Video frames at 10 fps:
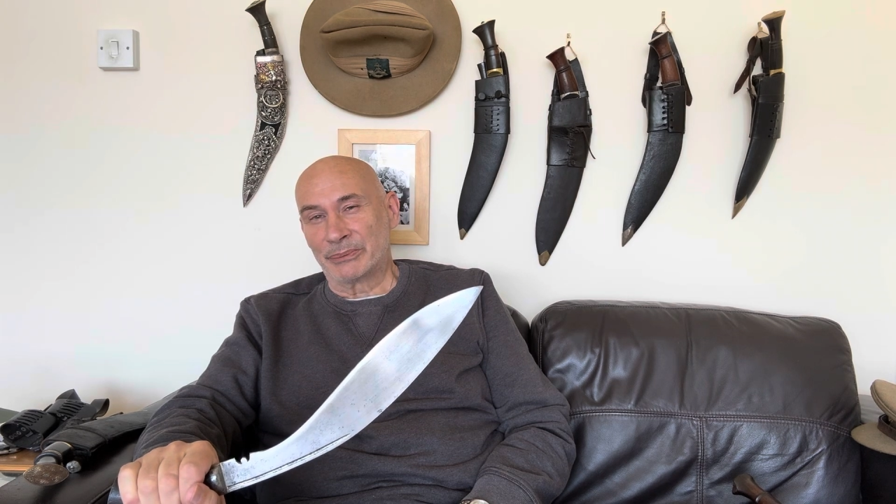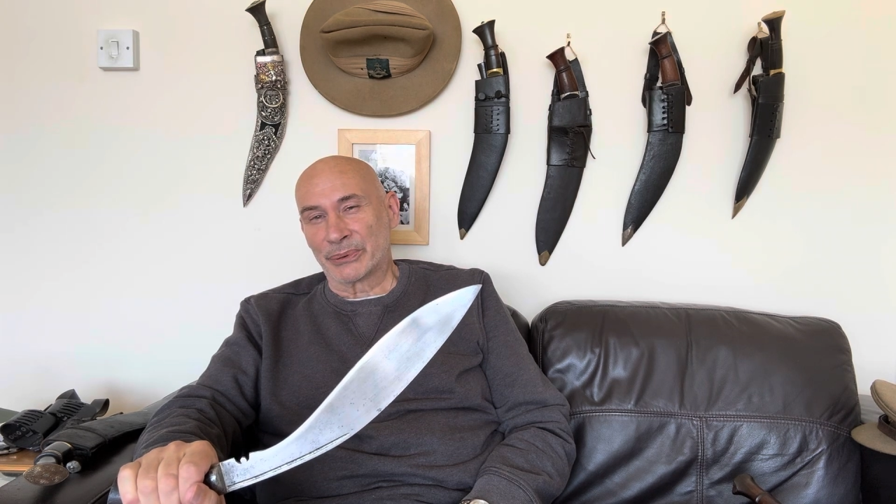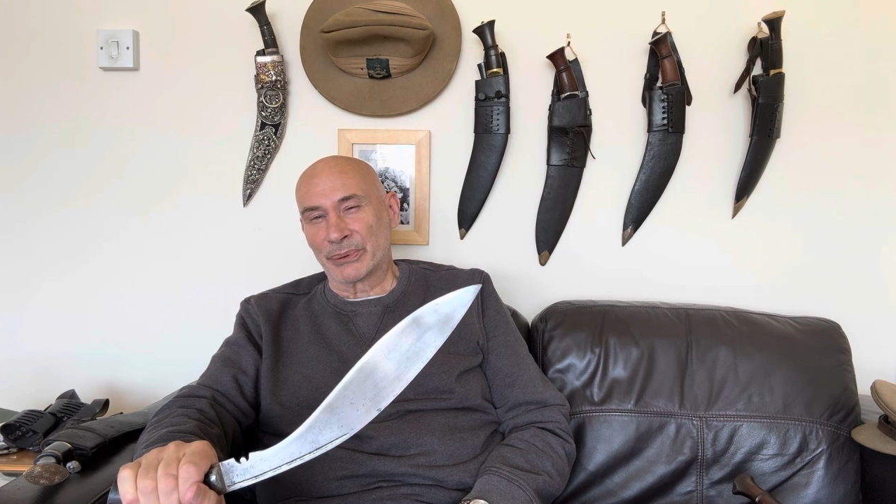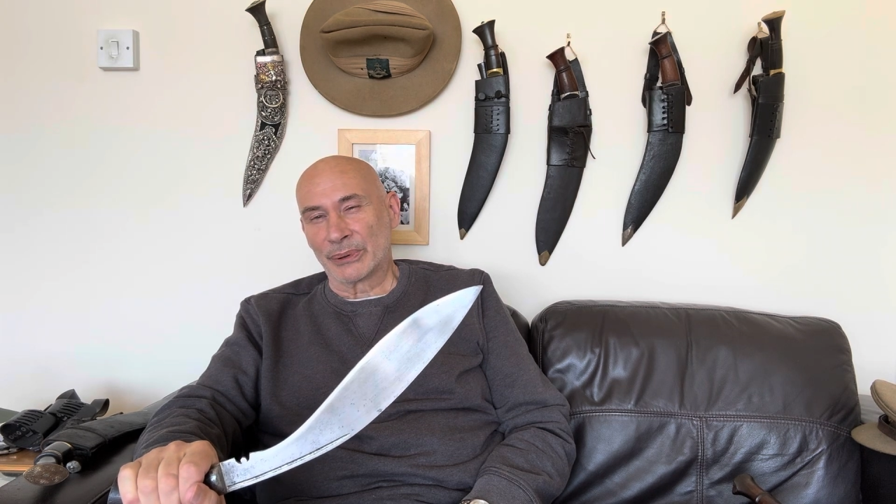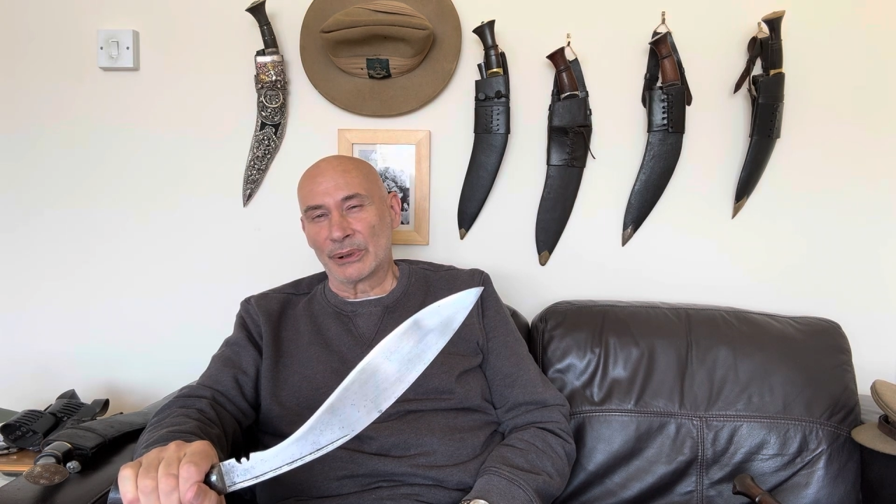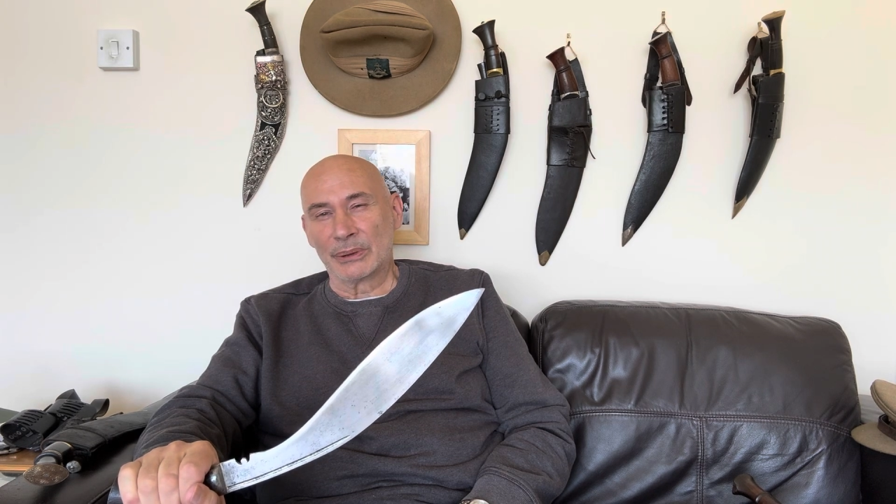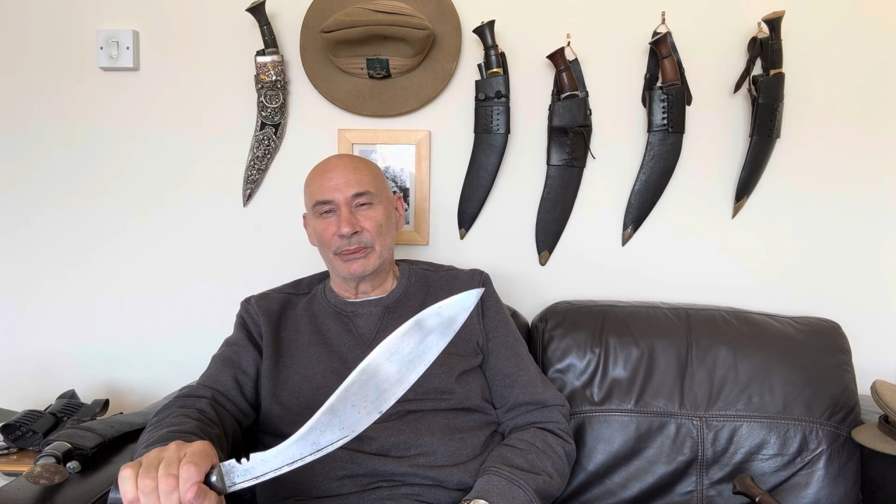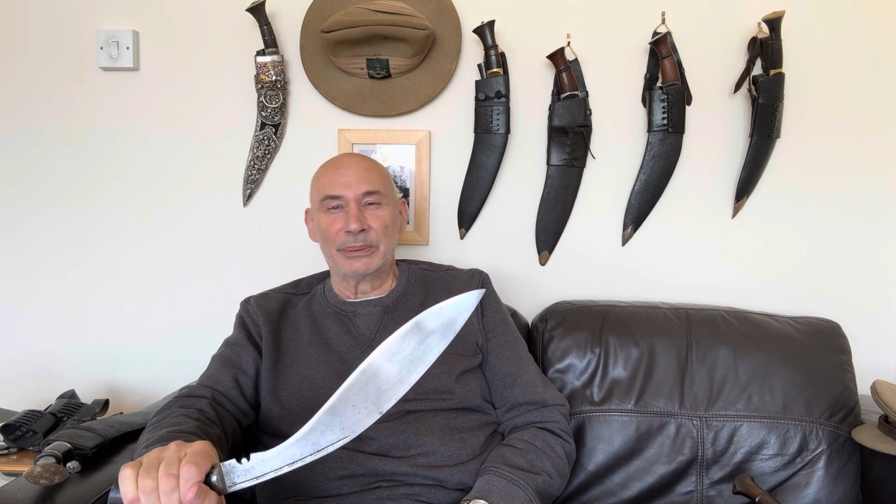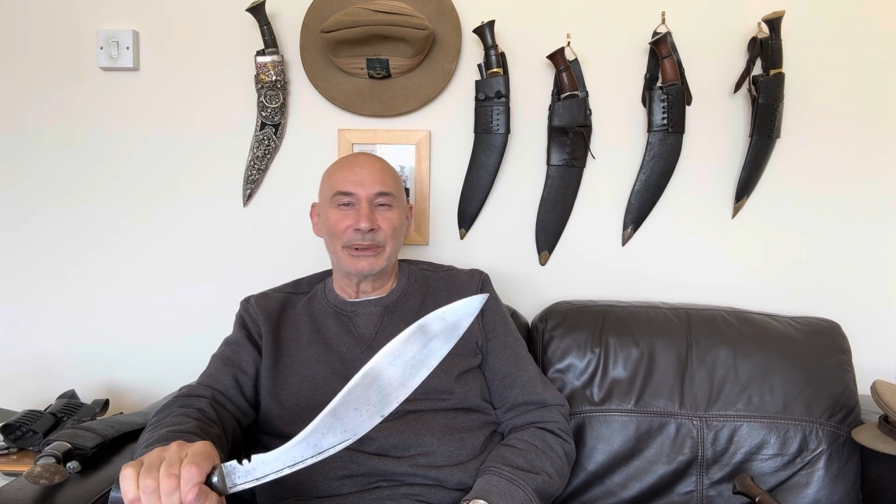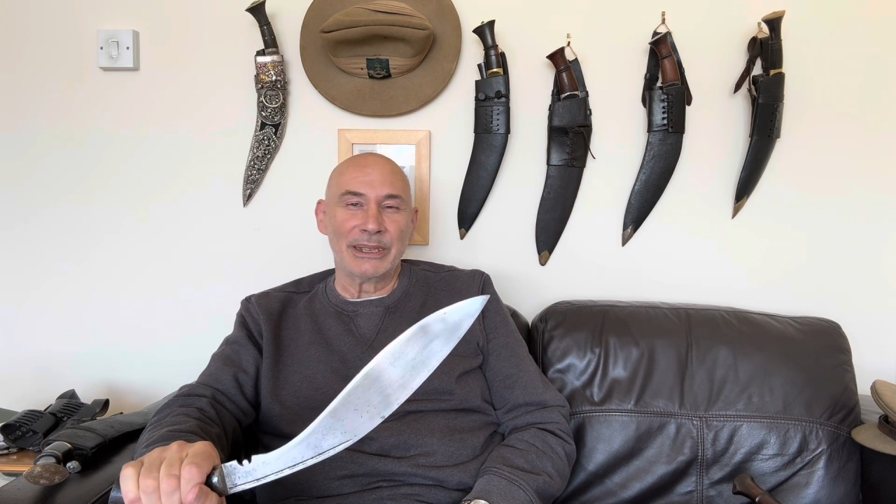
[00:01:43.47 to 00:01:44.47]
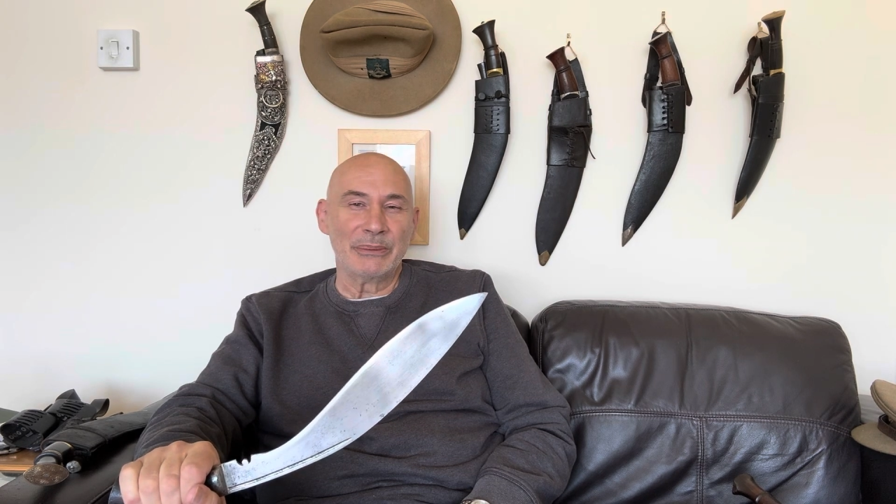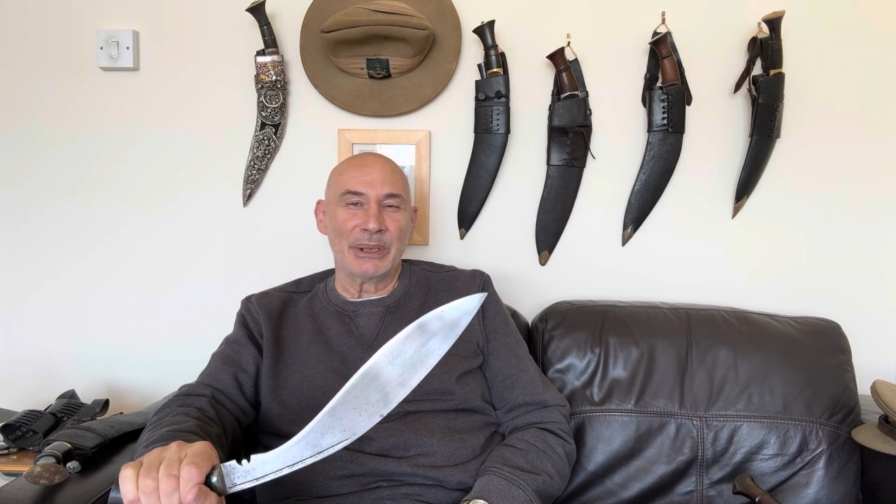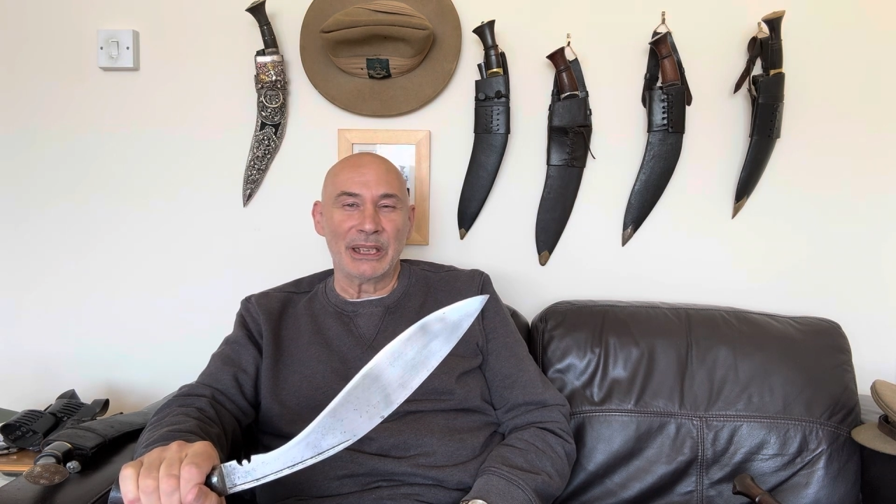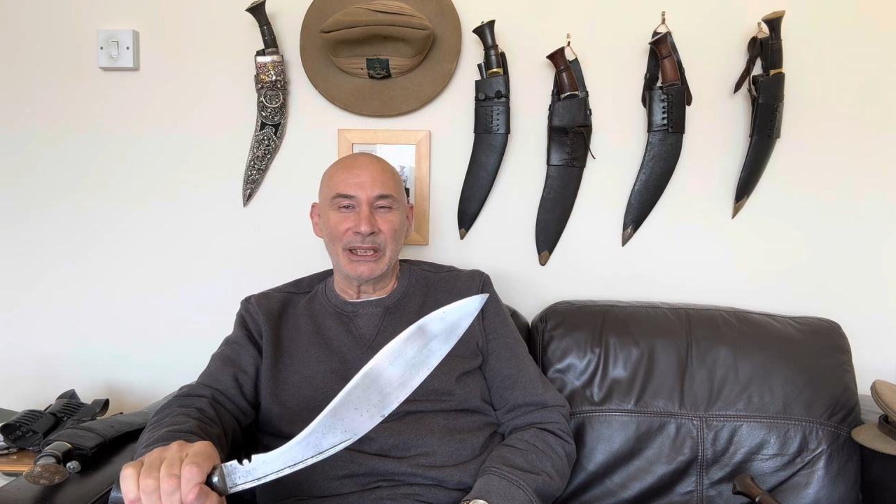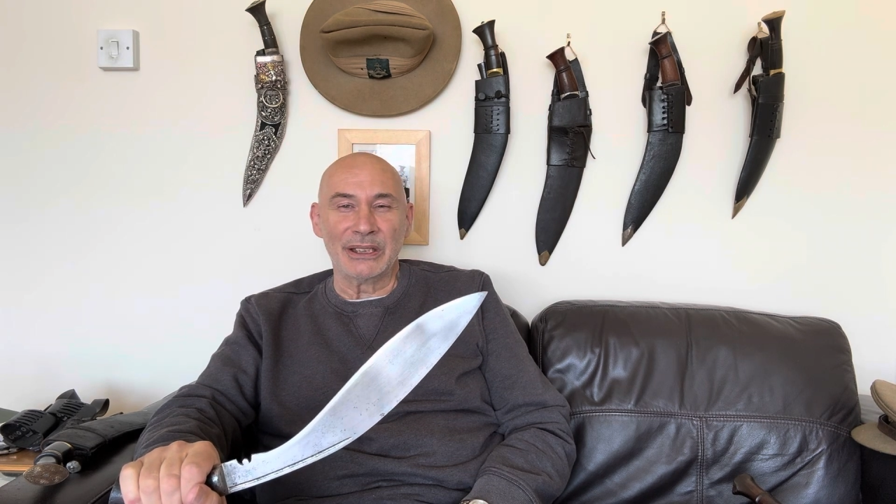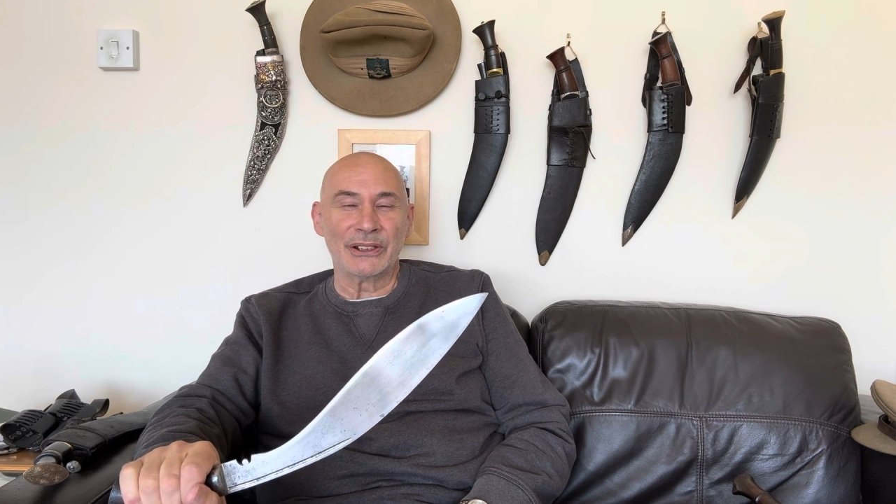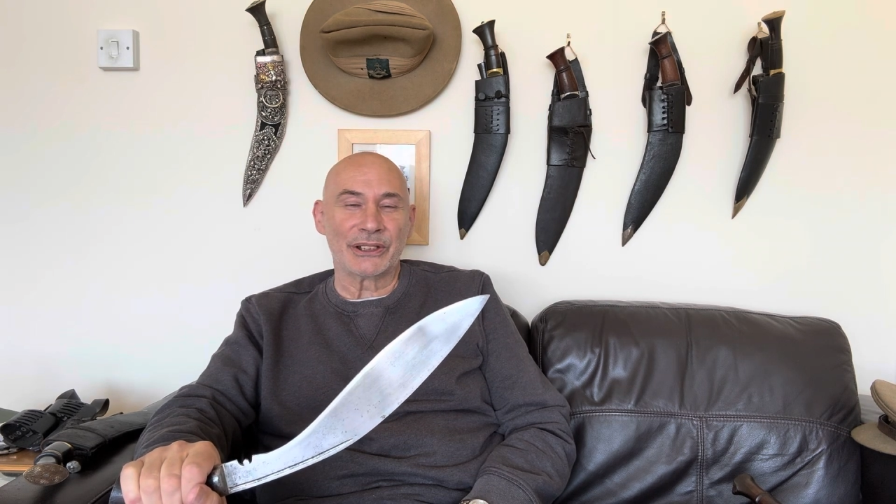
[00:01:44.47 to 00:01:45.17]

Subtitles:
probably means